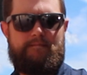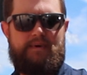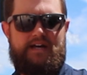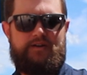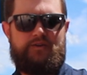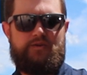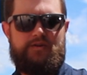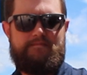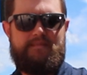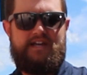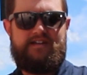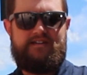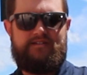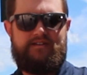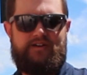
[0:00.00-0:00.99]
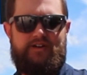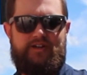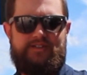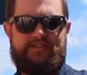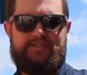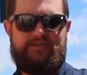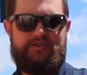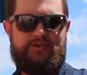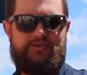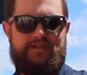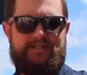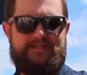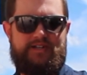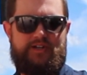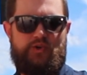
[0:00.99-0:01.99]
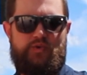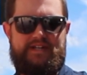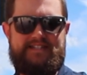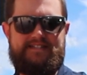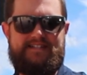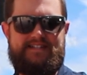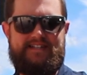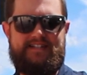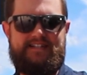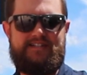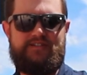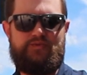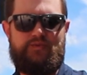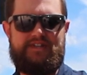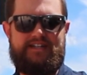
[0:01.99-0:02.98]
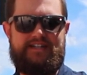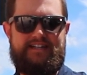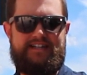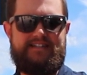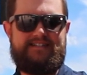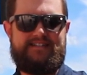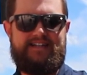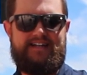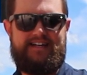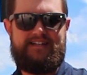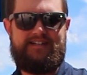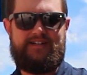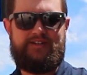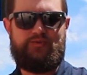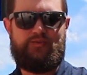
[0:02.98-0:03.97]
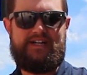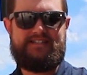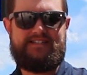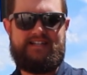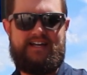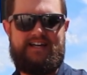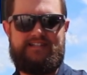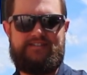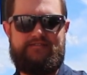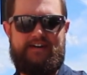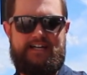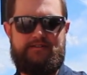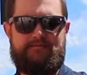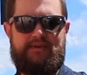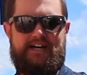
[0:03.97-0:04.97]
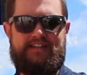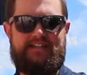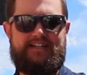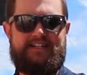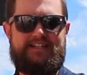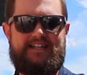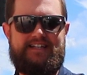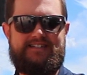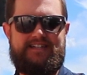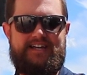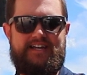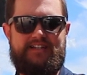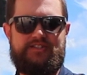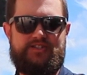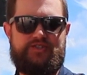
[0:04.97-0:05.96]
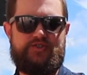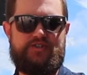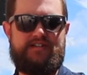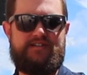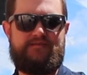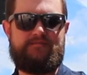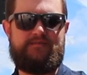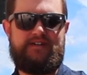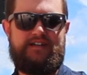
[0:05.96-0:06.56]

Bangor, Maine, also known as the Queen City, with an east side and west side divided by the Kenduskeag Stream.